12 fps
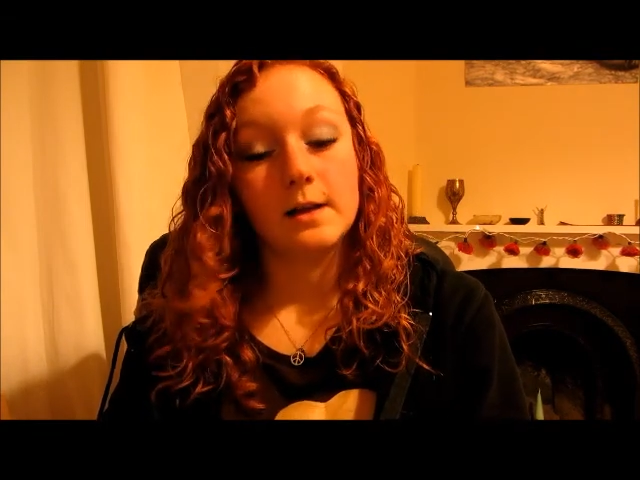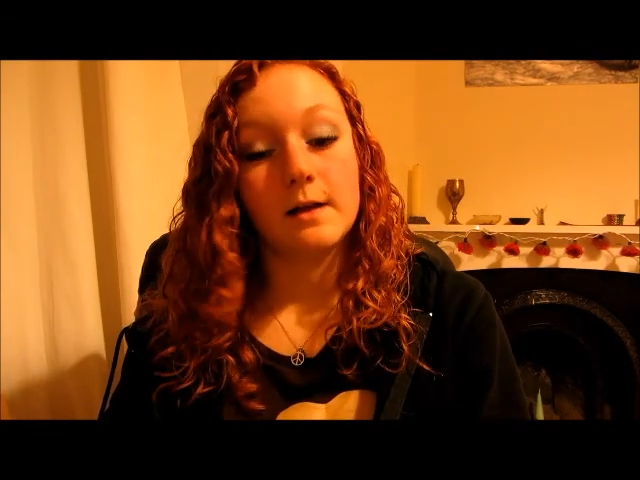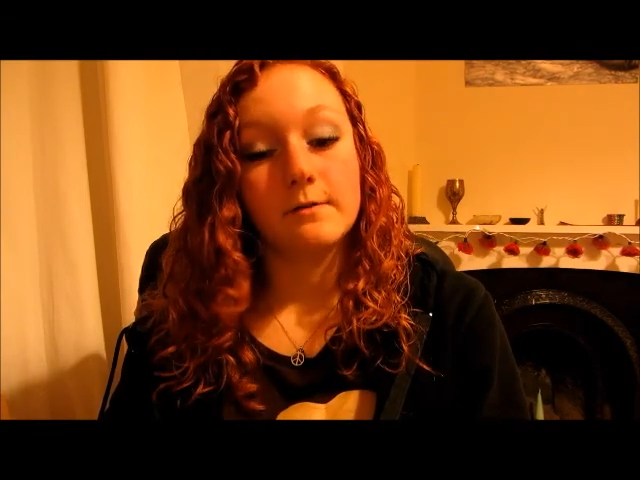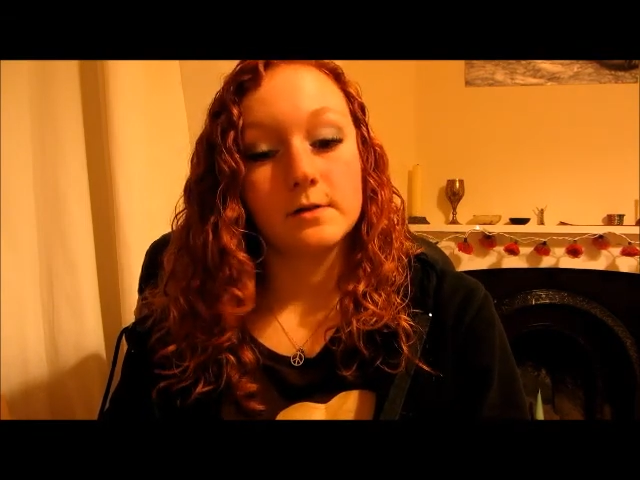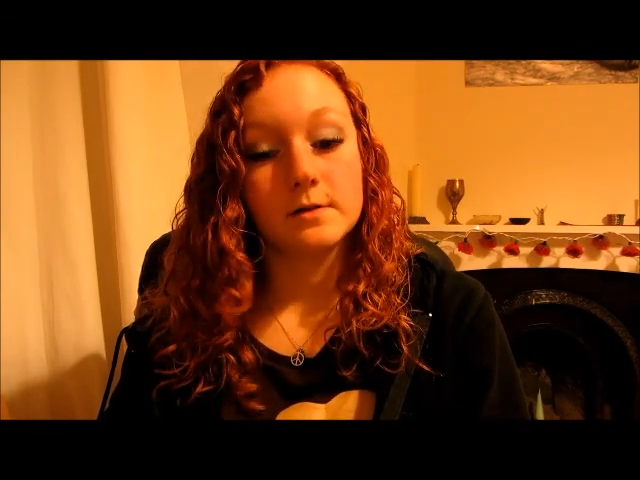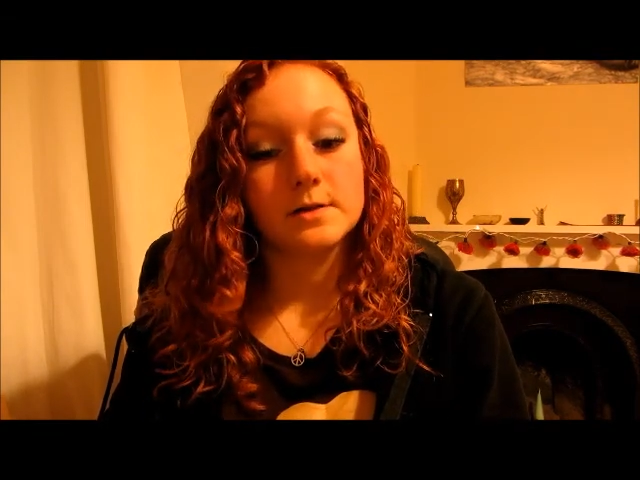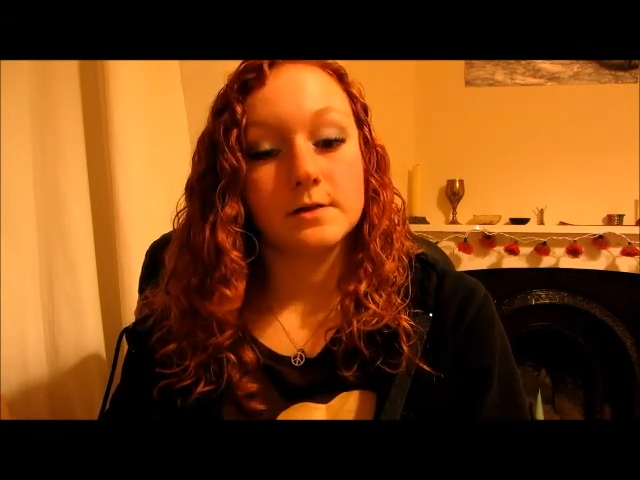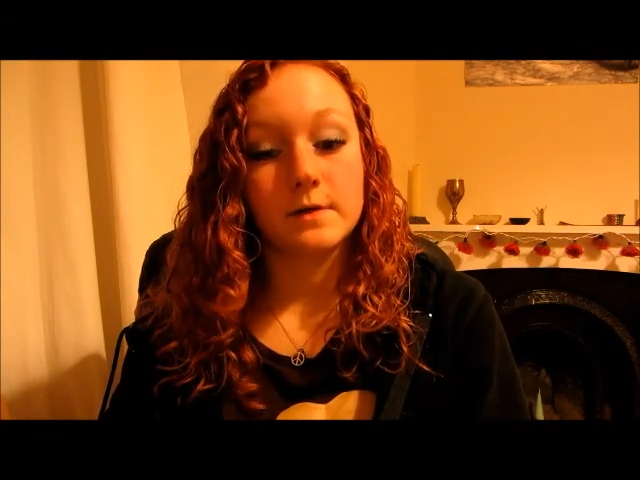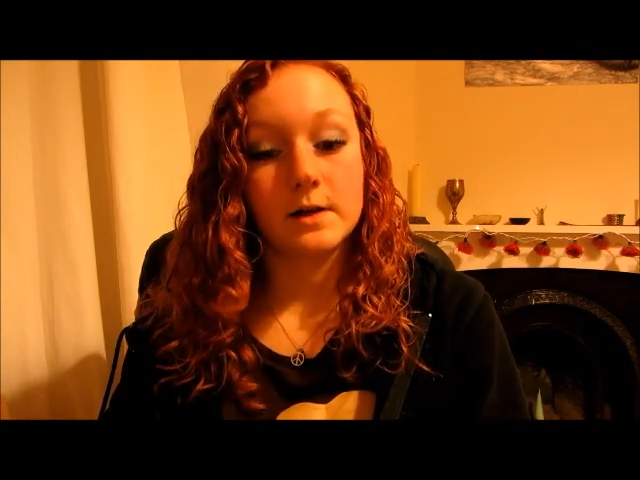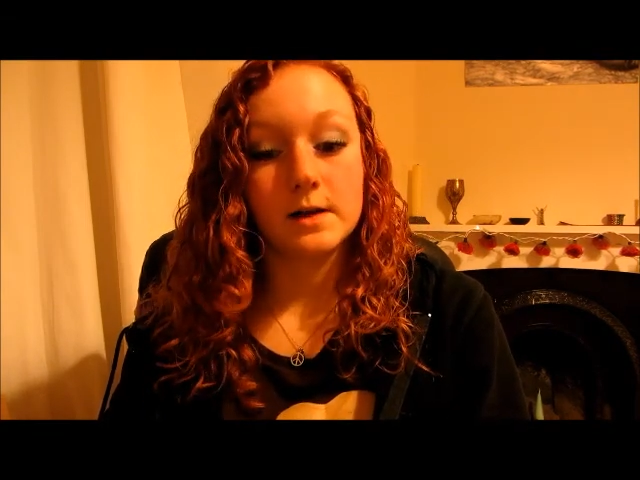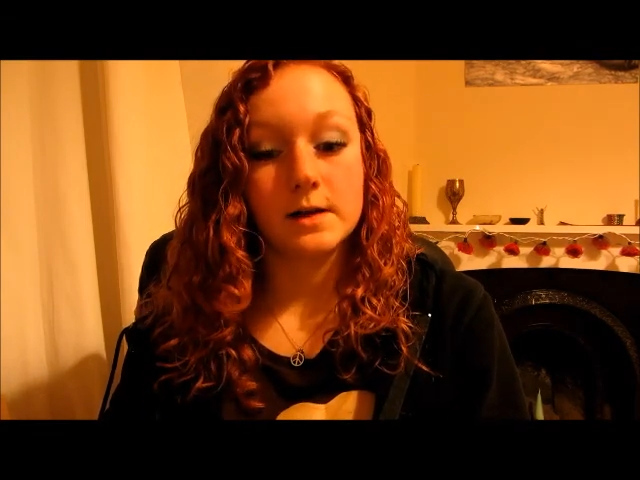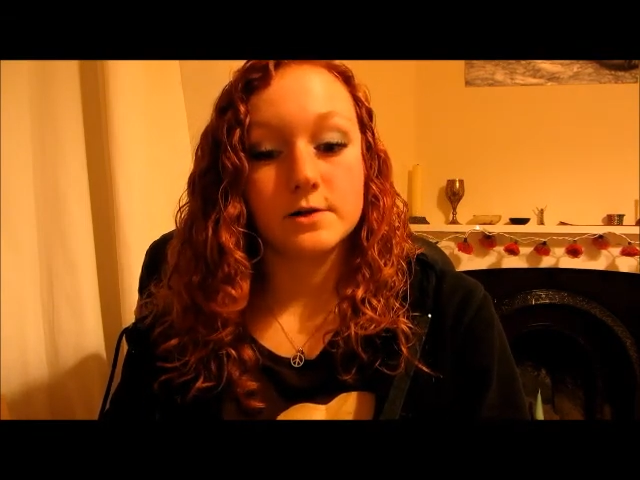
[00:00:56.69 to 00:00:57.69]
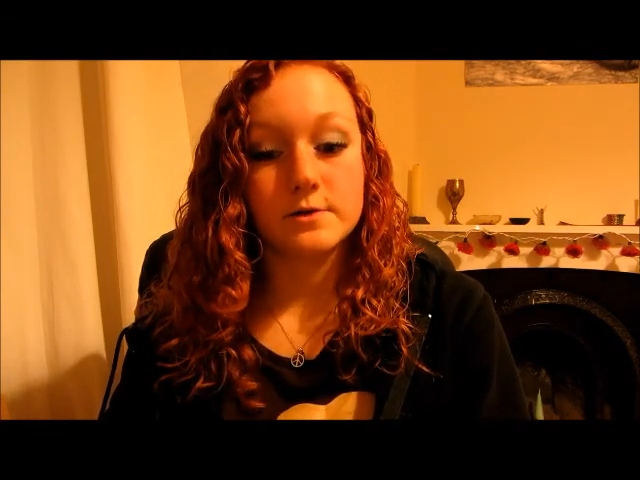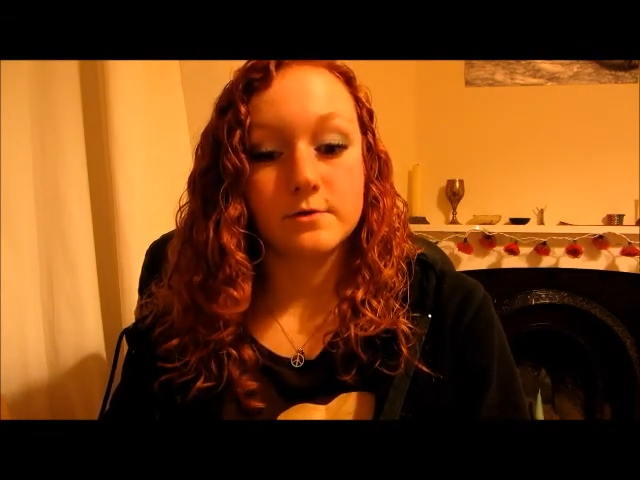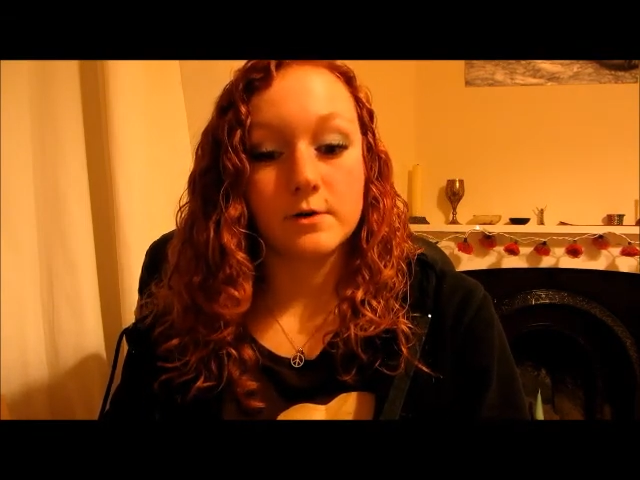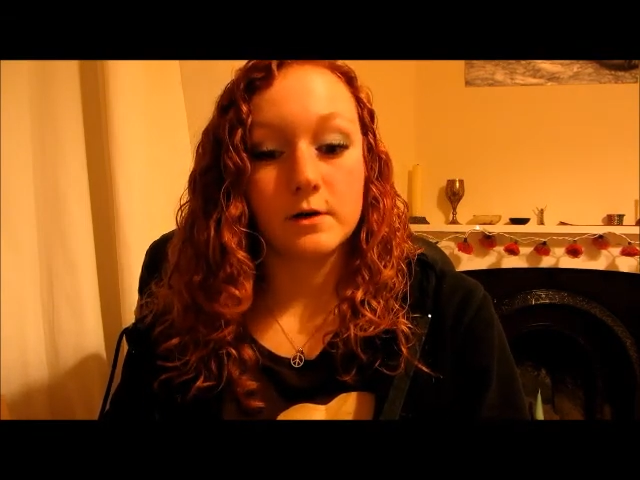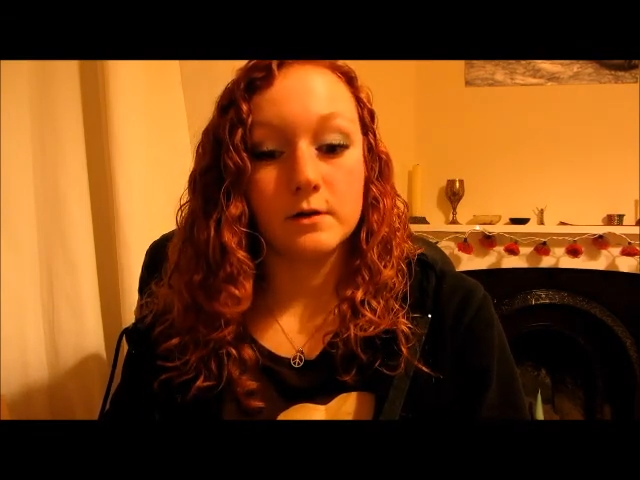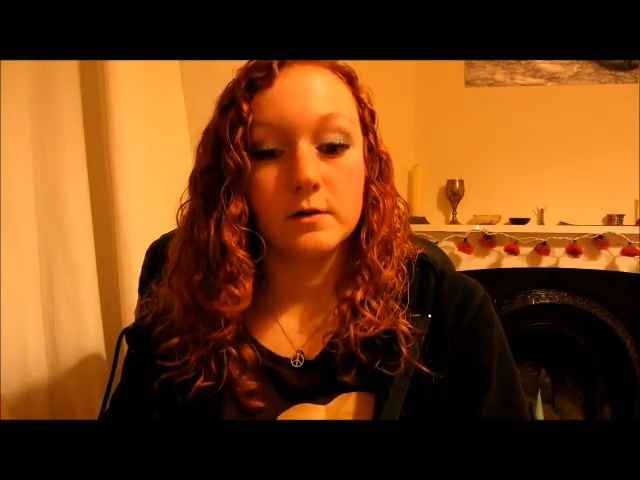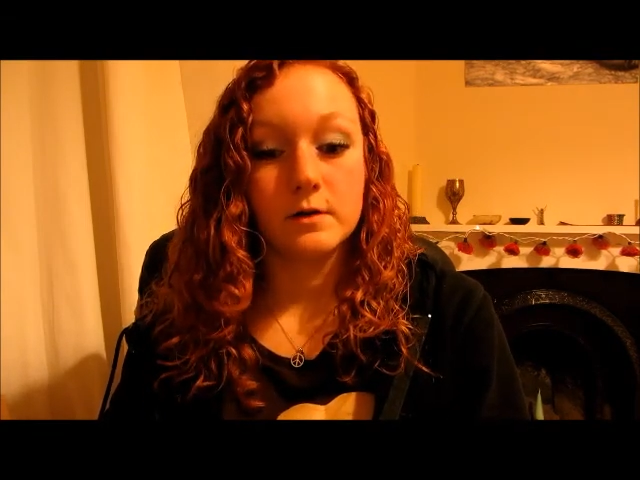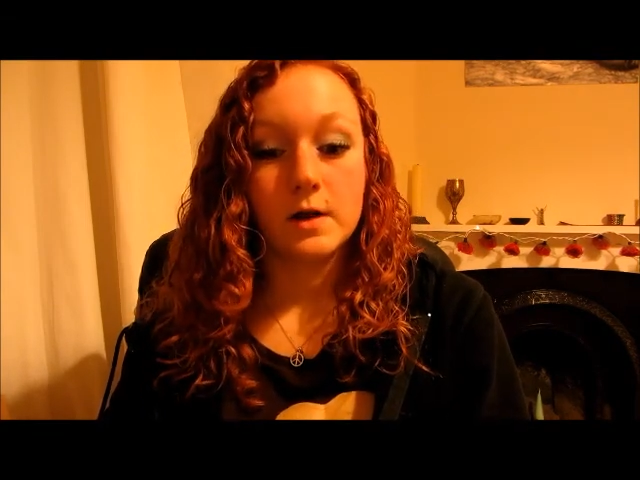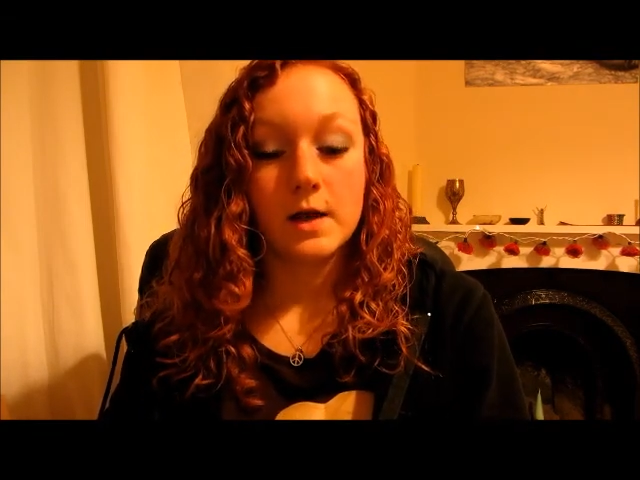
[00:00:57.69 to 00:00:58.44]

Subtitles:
levels of cholesterol